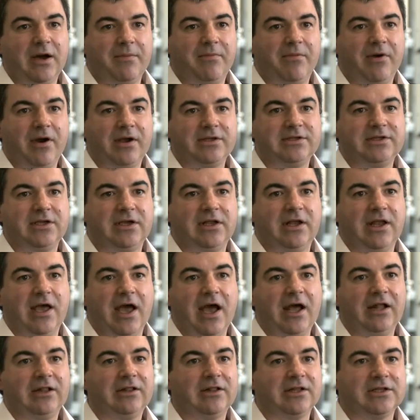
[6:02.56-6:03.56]
are practically
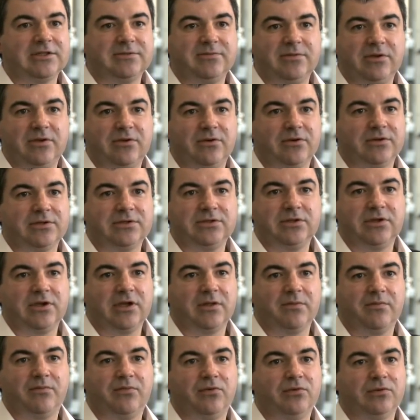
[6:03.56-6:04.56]
endless because you
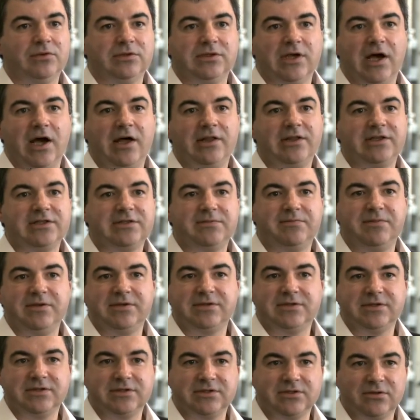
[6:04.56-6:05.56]
can put other
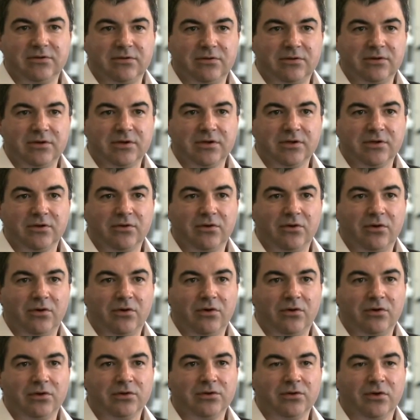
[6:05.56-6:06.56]
species on
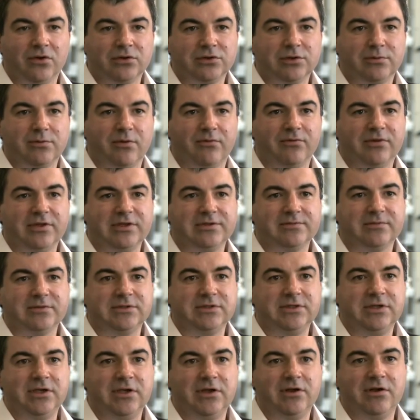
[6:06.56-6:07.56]
on, on top of this
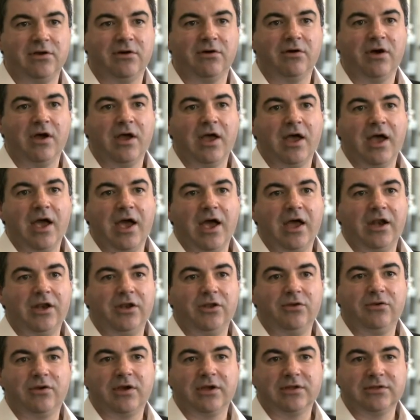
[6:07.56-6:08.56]
material and
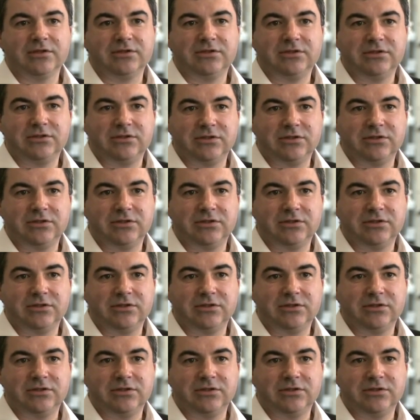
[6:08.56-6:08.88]
you can